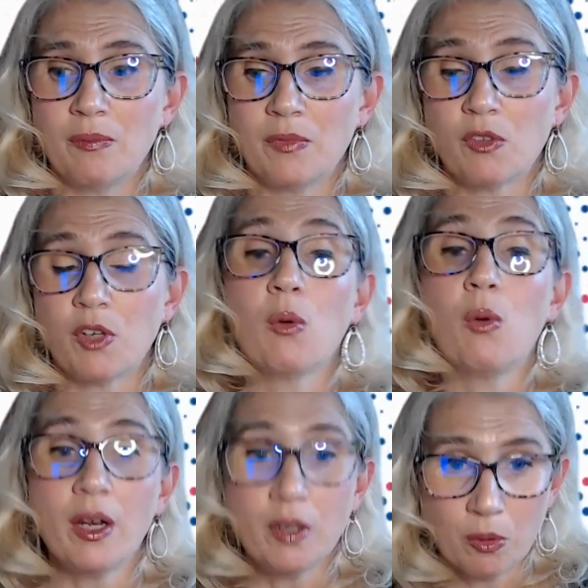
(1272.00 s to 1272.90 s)

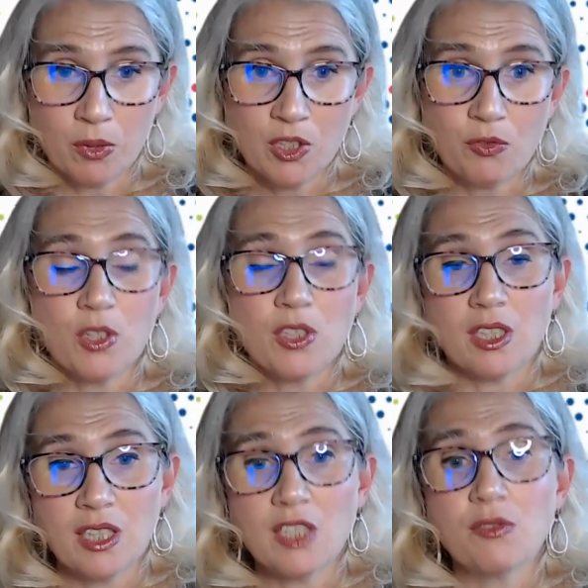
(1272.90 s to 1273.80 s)
requirements for a
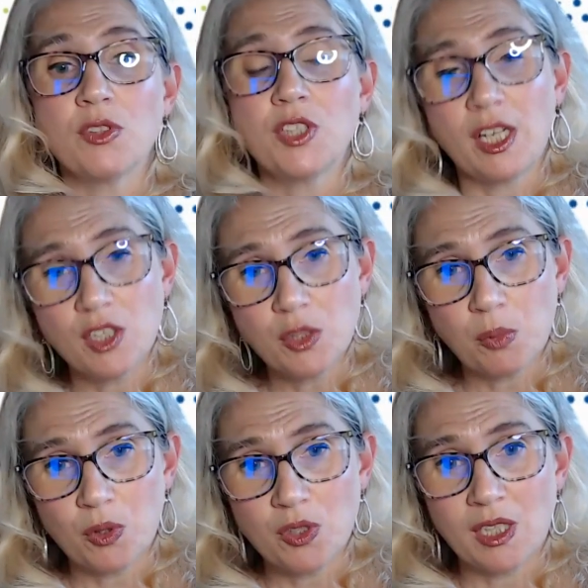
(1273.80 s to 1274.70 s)
successful
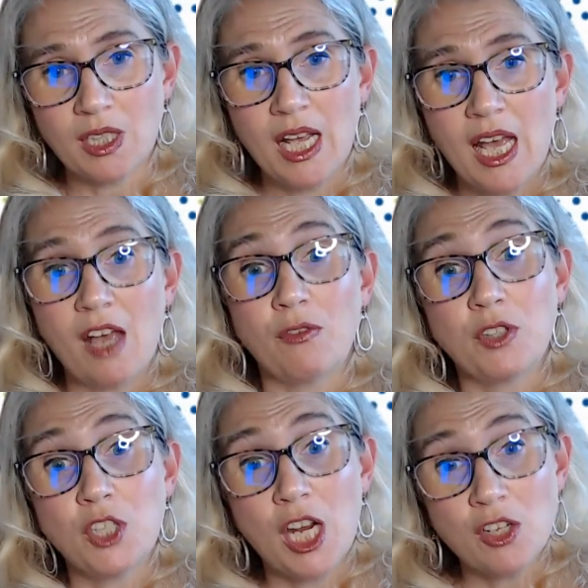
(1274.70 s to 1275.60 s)
salesperson have
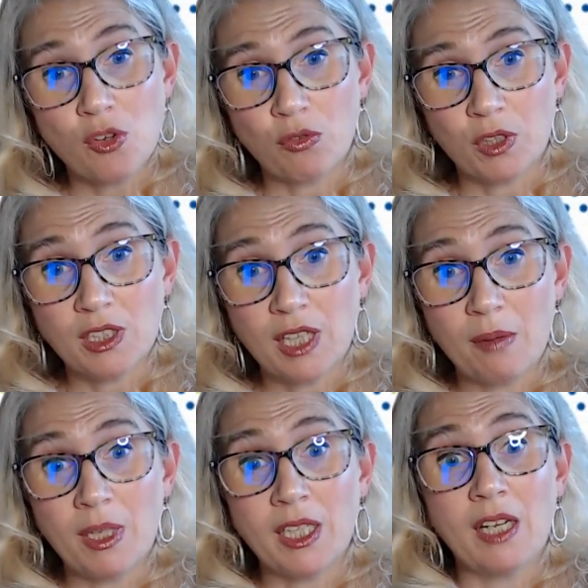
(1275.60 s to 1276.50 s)
changed over
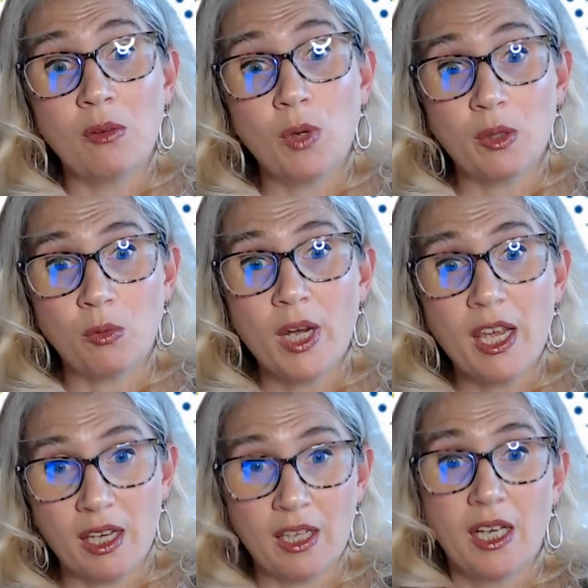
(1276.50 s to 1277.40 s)
time, and in what
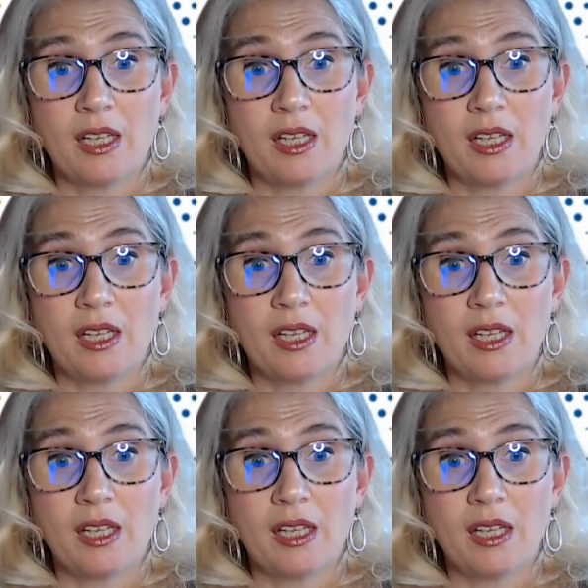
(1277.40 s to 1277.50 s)
way?